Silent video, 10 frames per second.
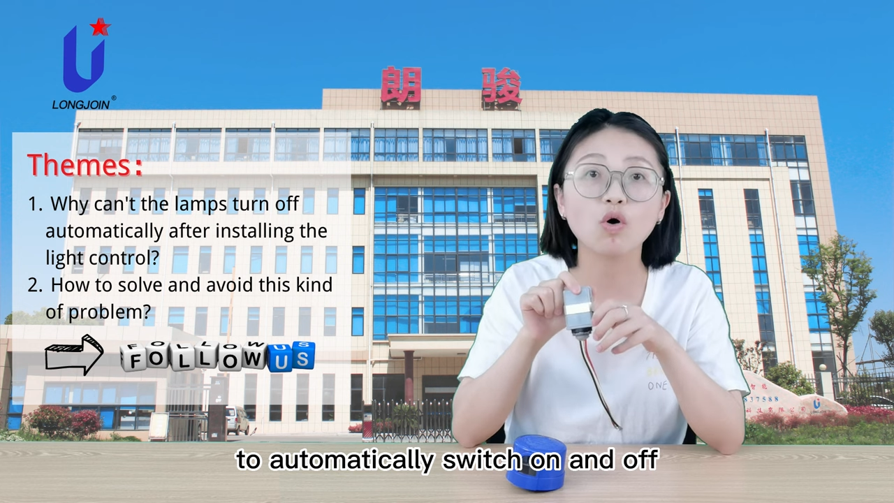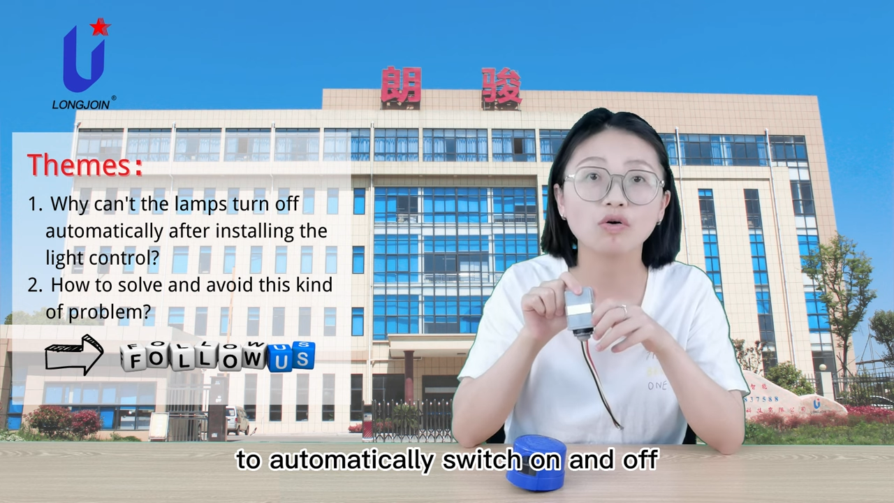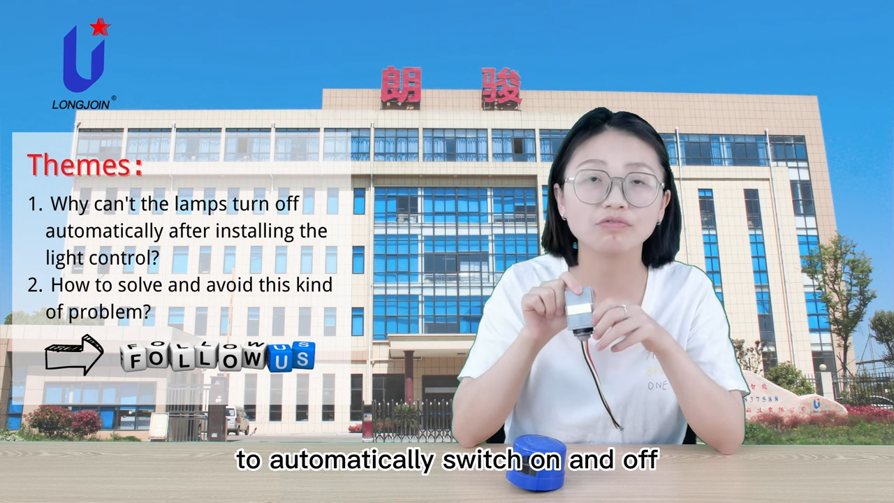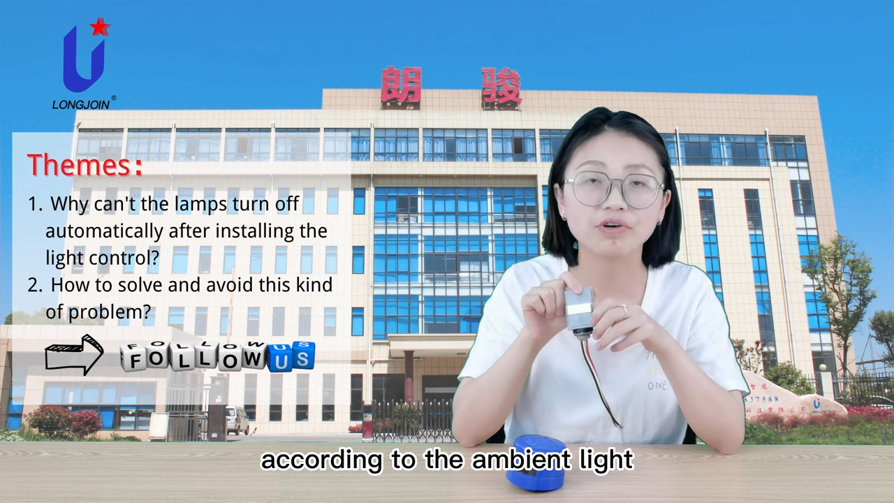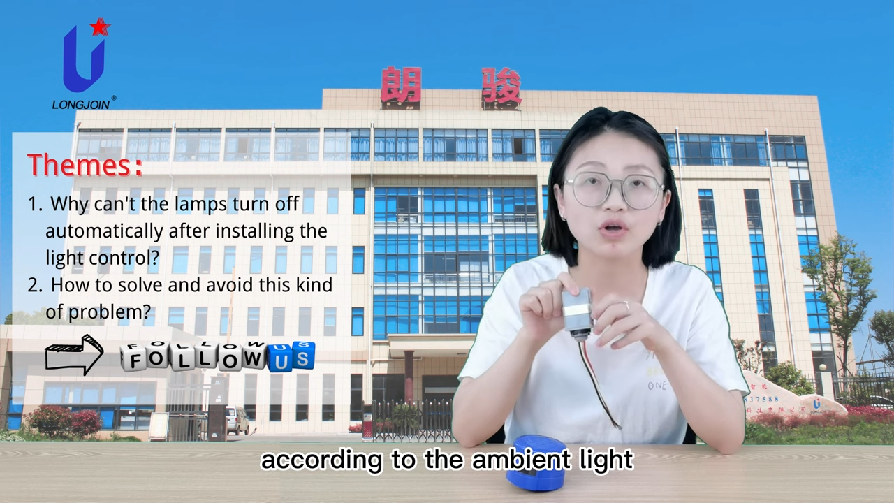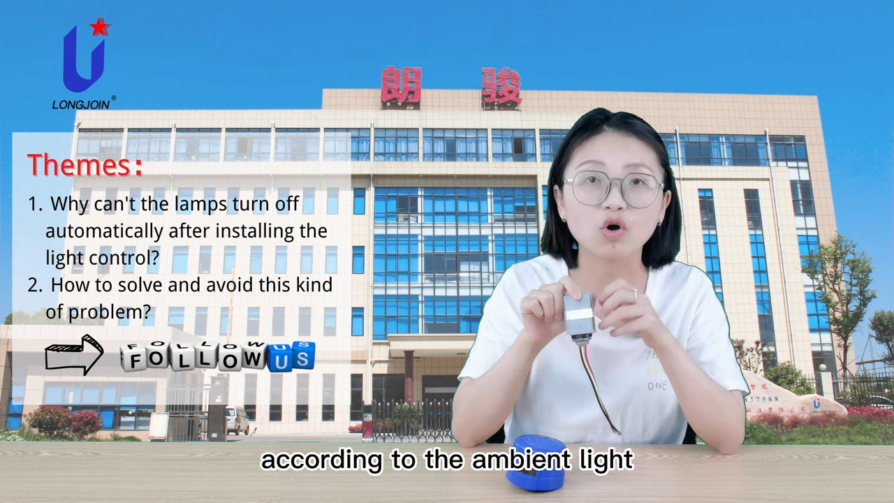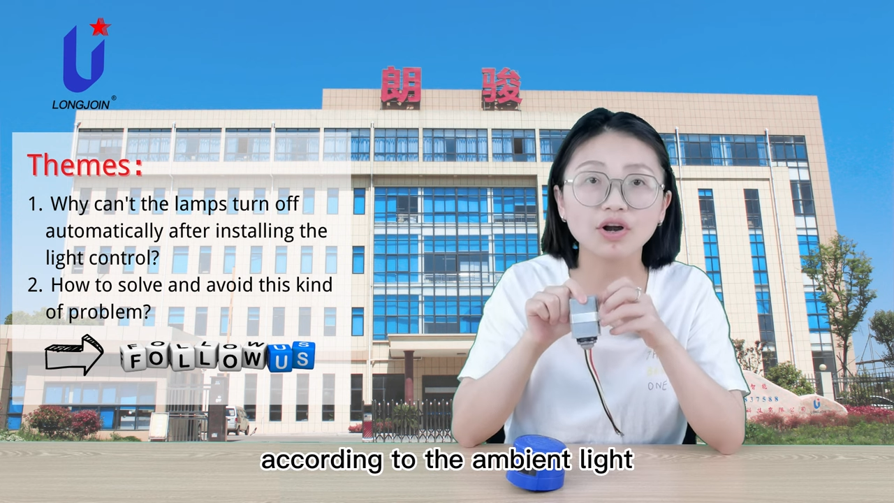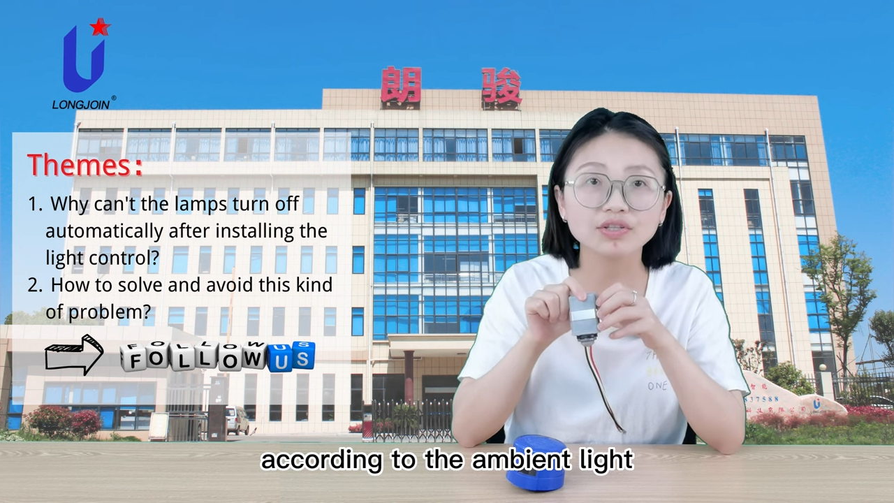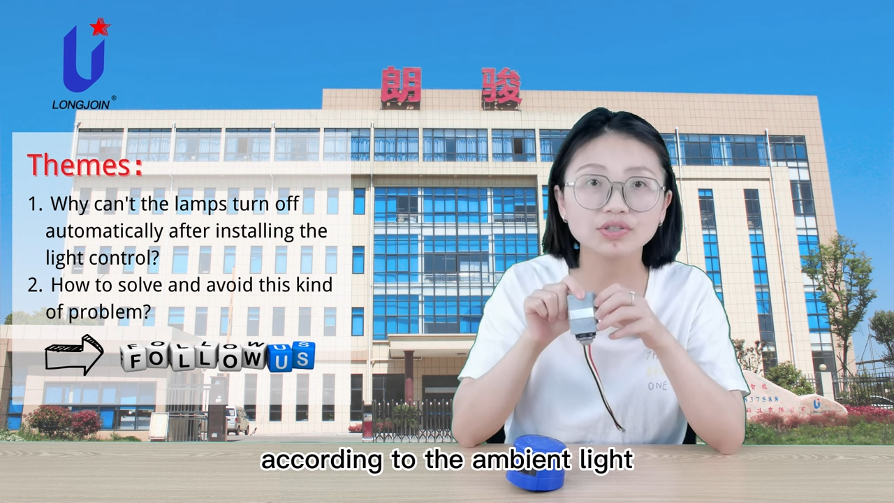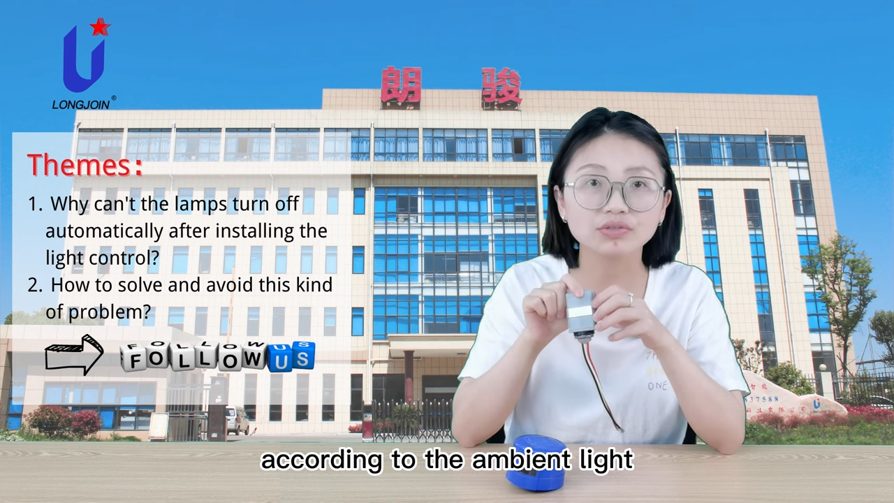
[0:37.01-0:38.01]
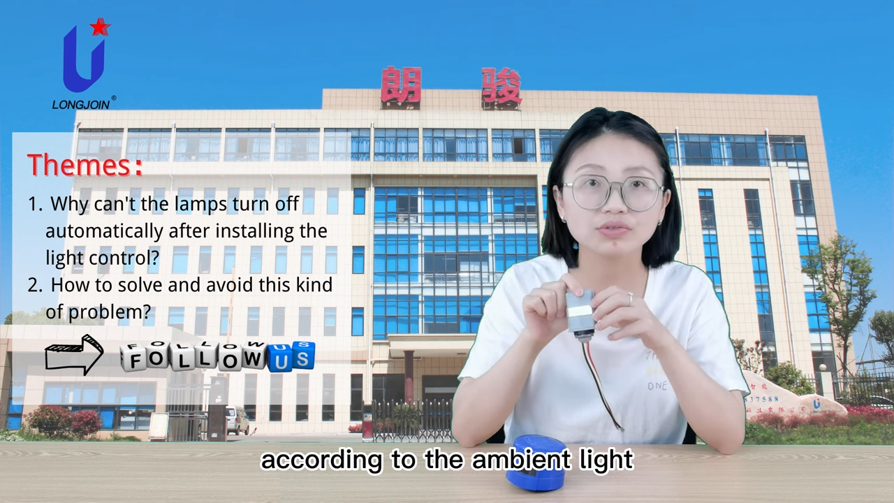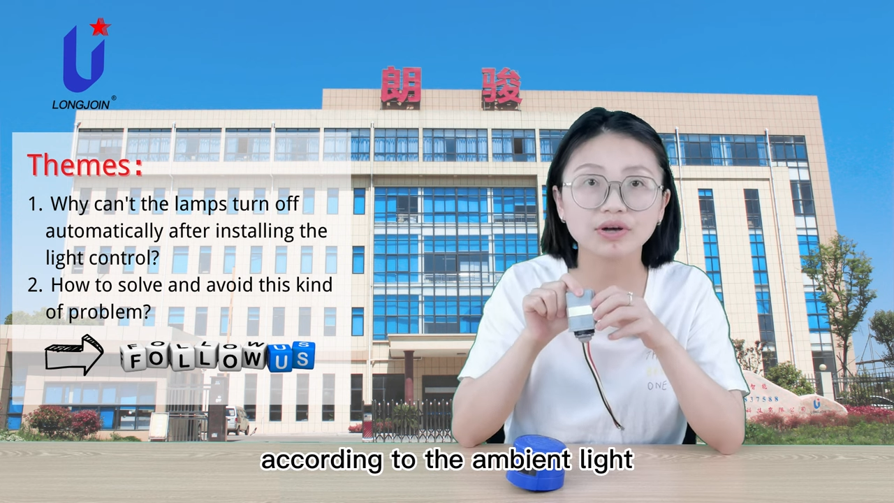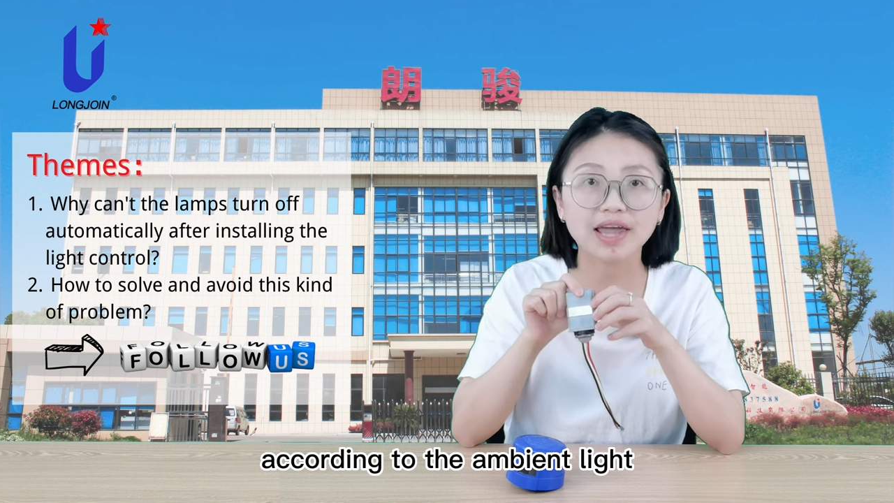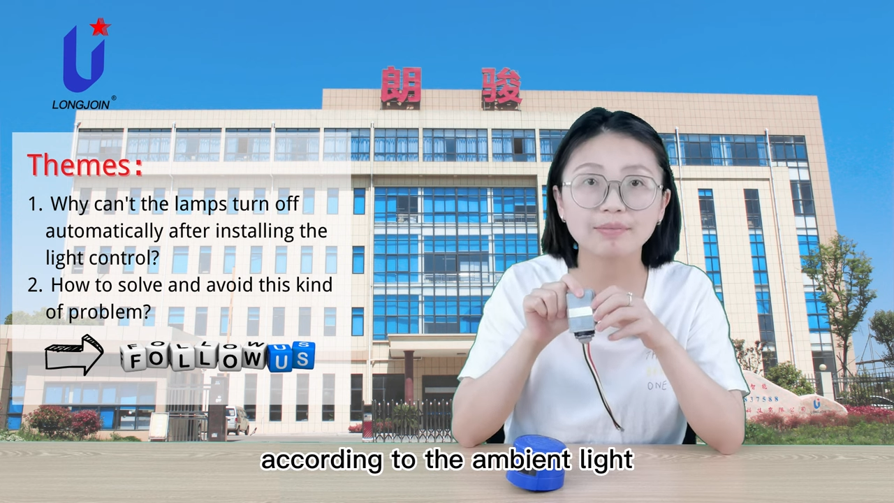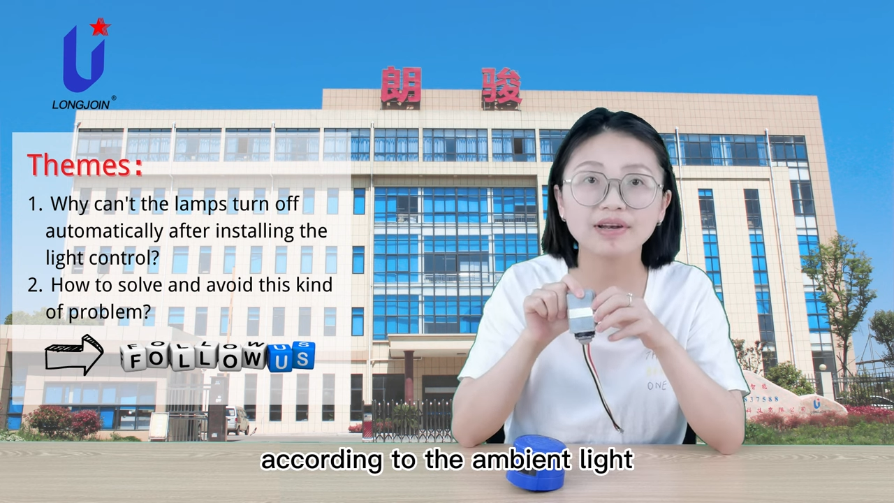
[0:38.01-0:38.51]
off according to
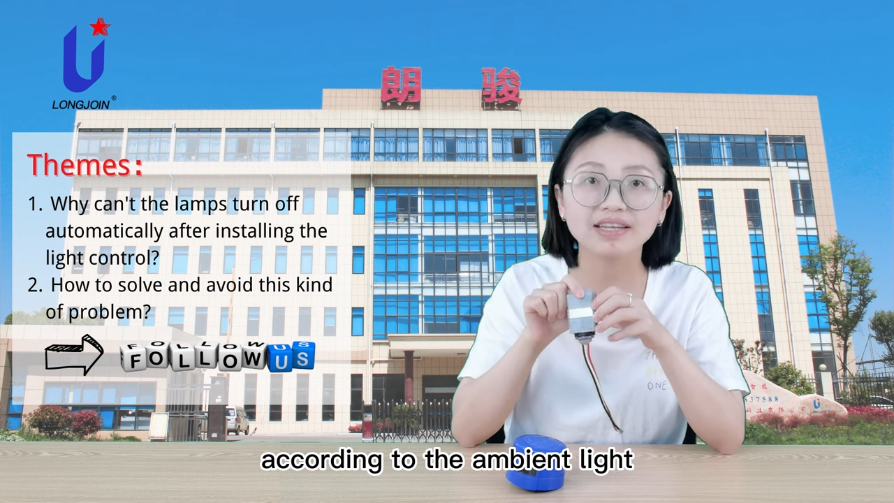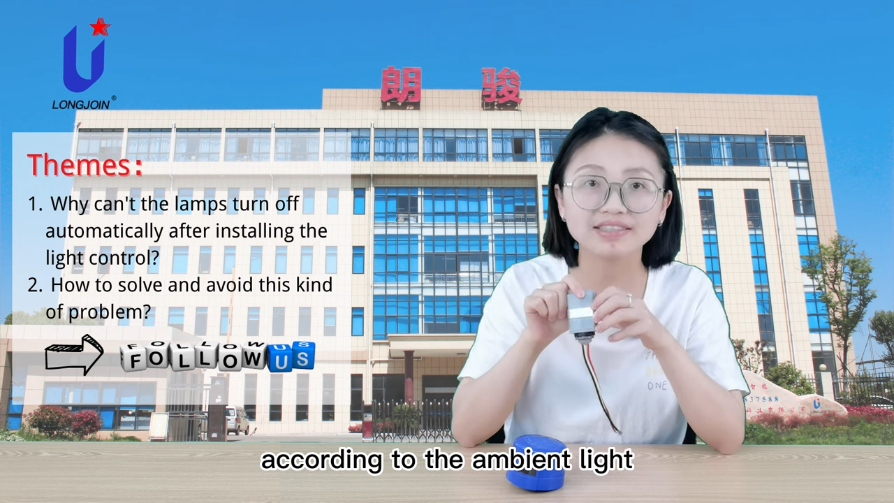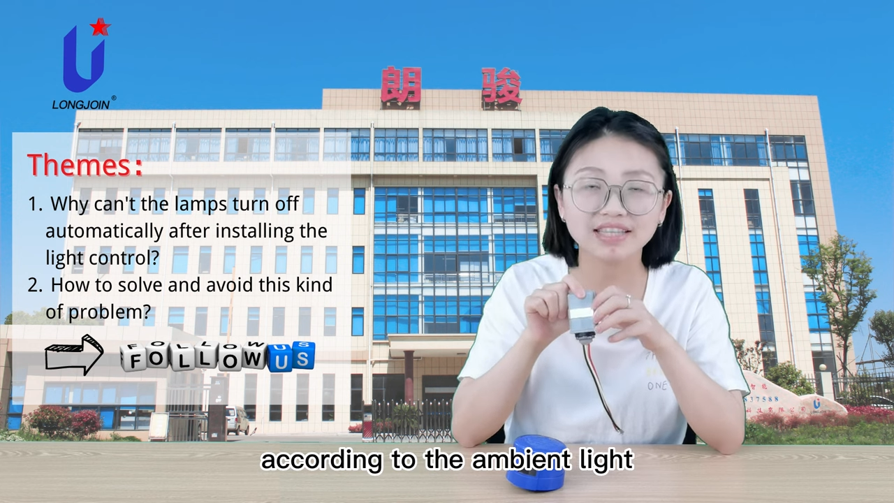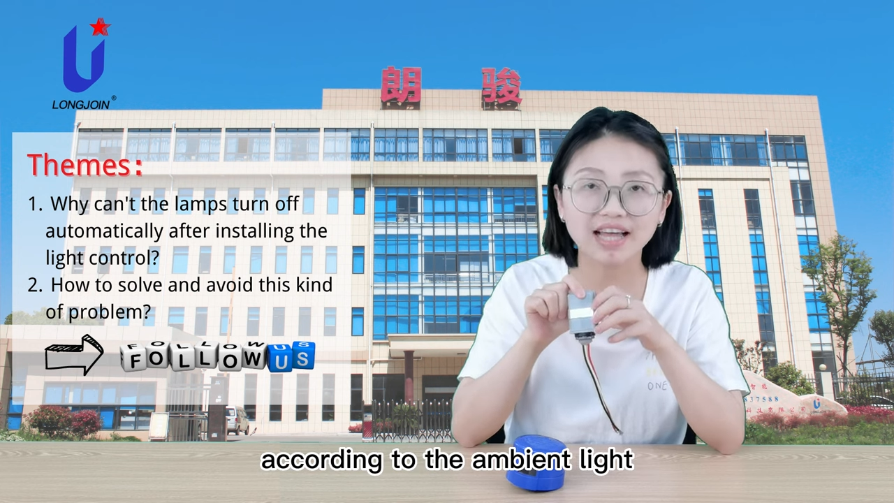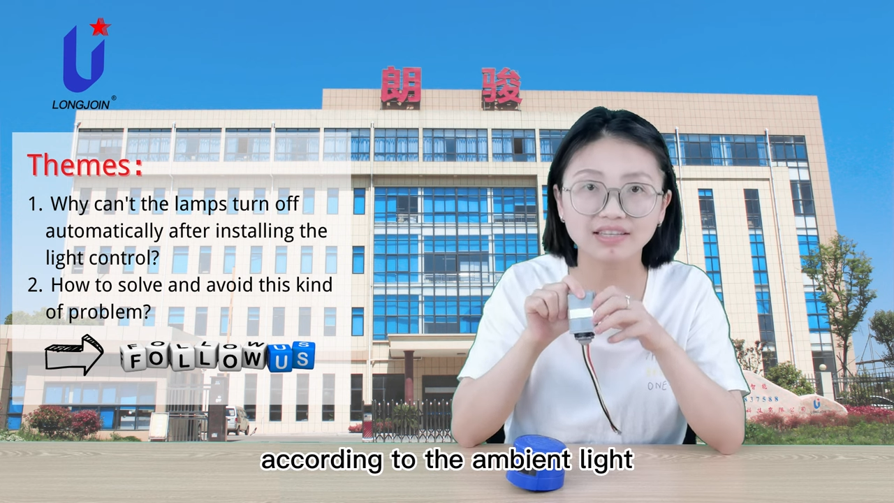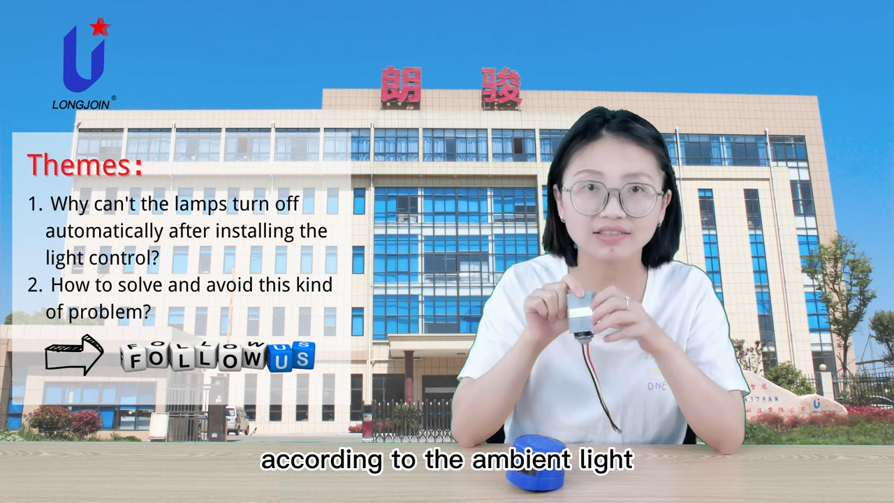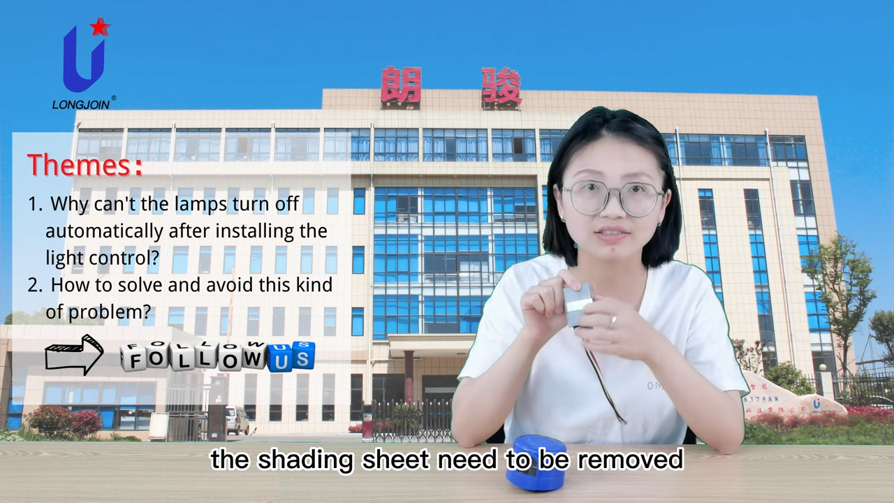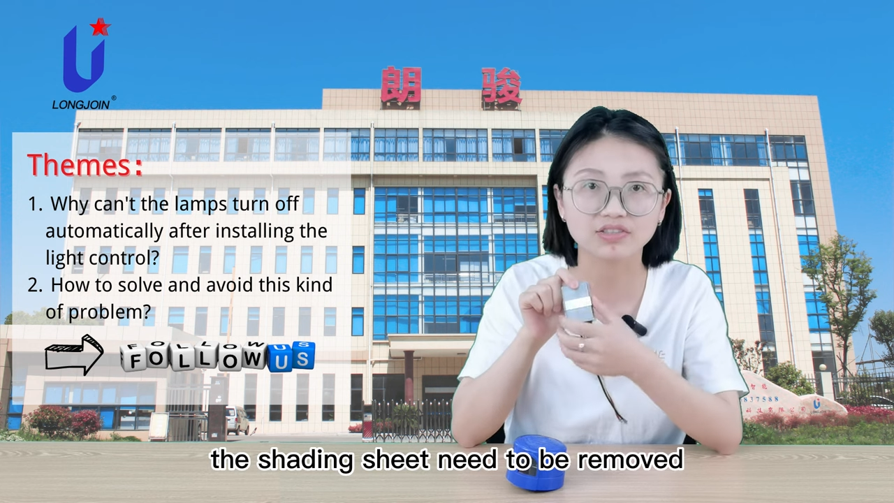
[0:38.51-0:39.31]
the ambient light,